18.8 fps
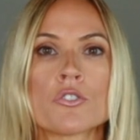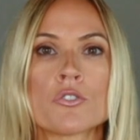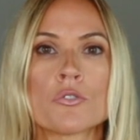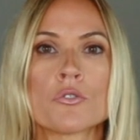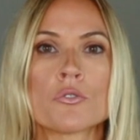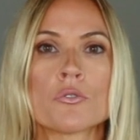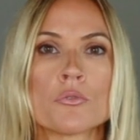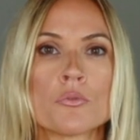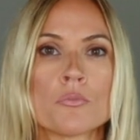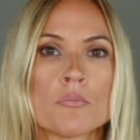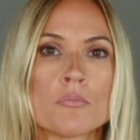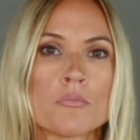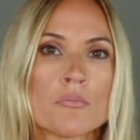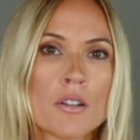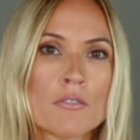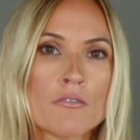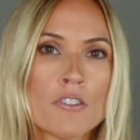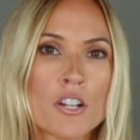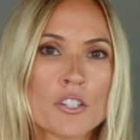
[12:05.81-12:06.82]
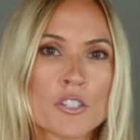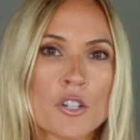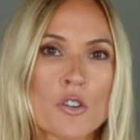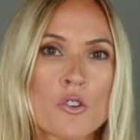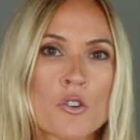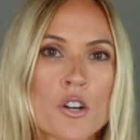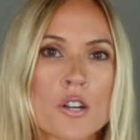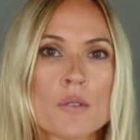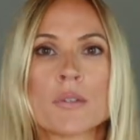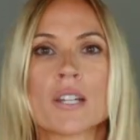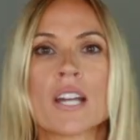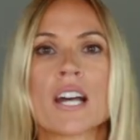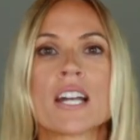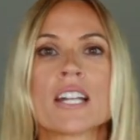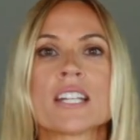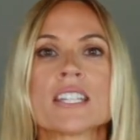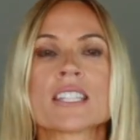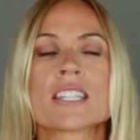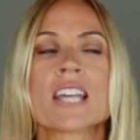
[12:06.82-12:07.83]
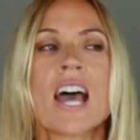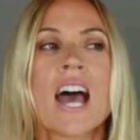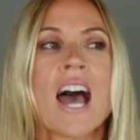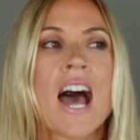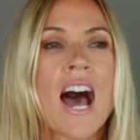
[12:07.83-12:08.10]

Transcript: you my fall decor because